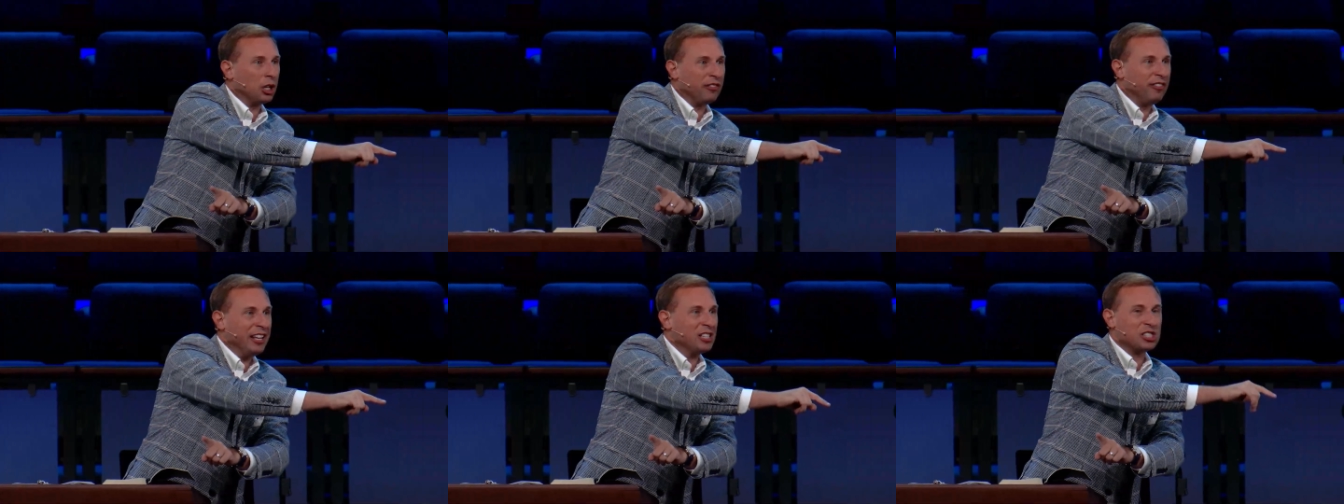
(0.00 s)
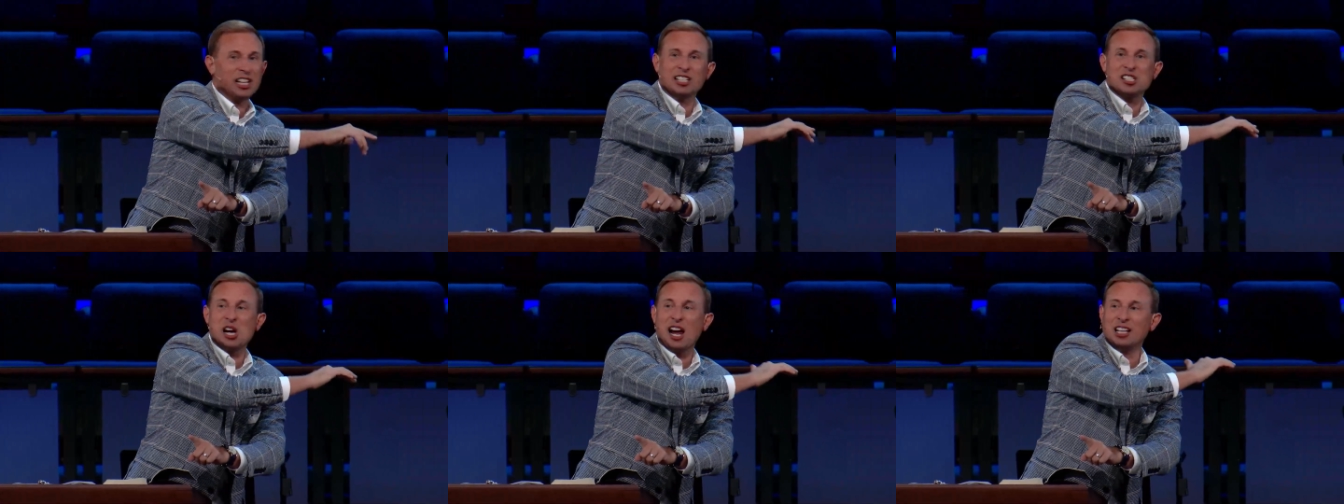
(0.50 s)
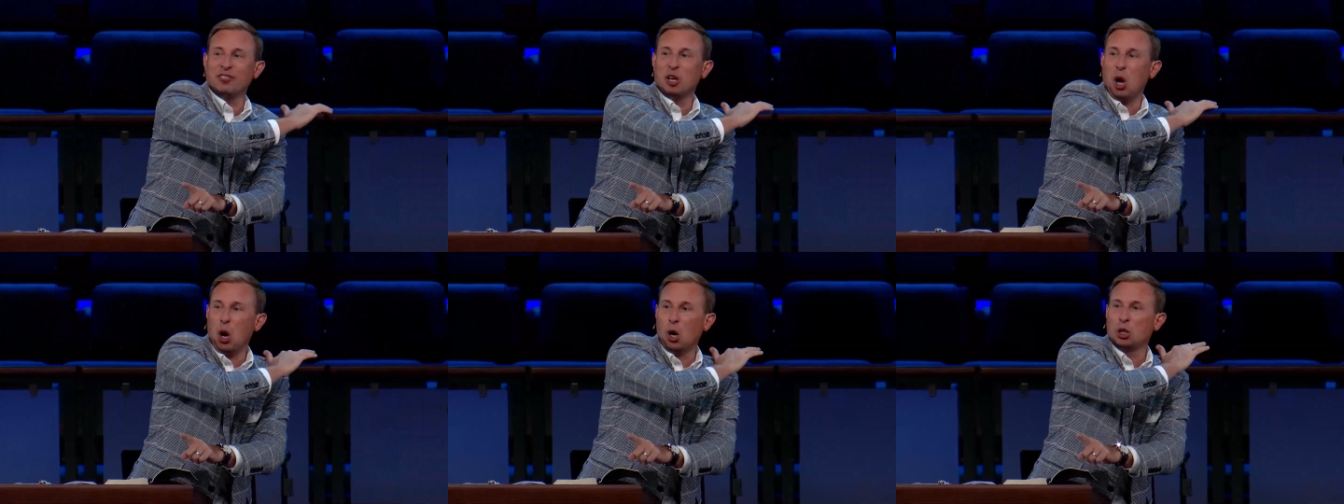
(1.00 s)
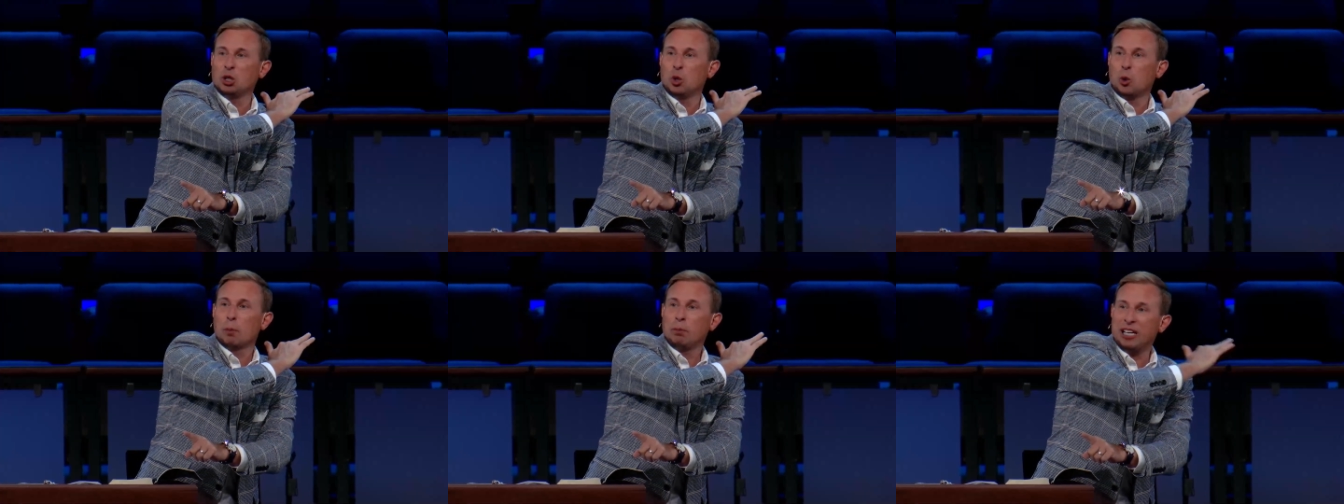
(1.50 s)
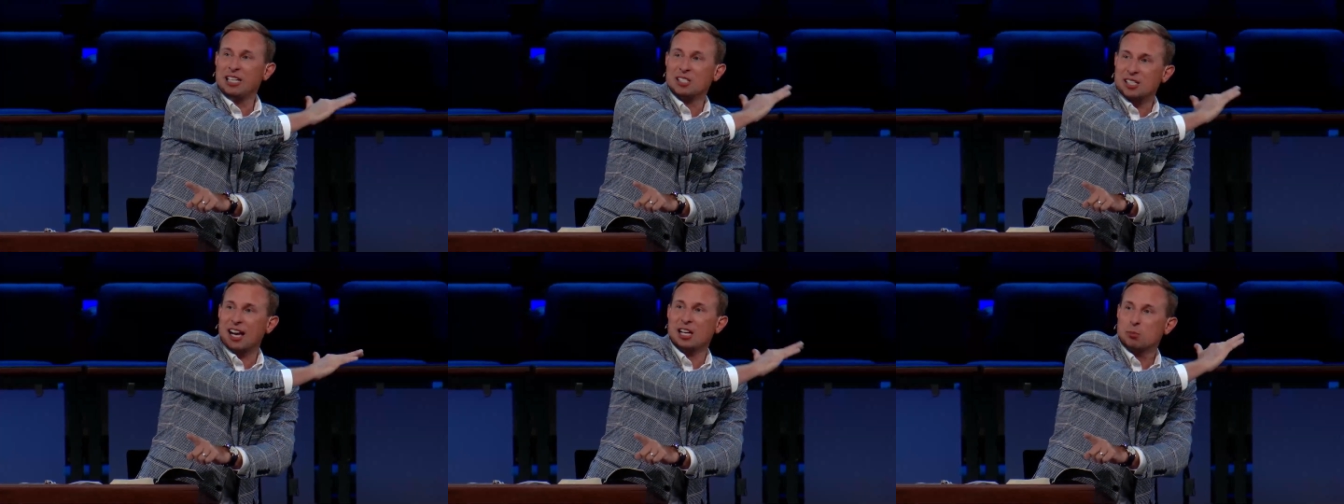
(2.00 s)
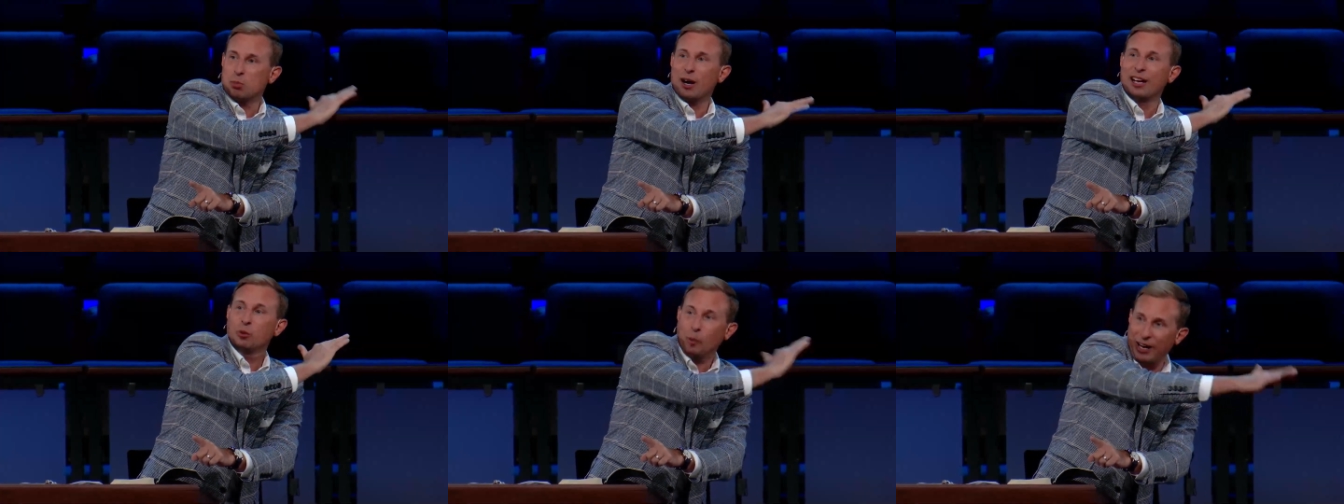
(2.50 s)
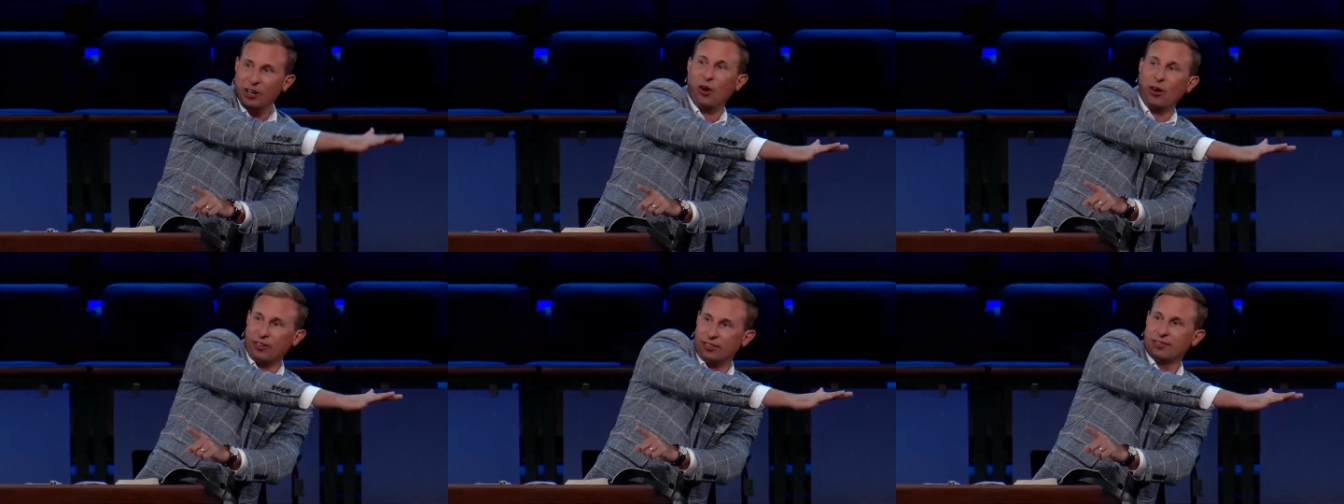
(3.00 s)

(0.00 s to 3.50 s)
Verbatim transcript: events that's not even on your pea sized brain radar.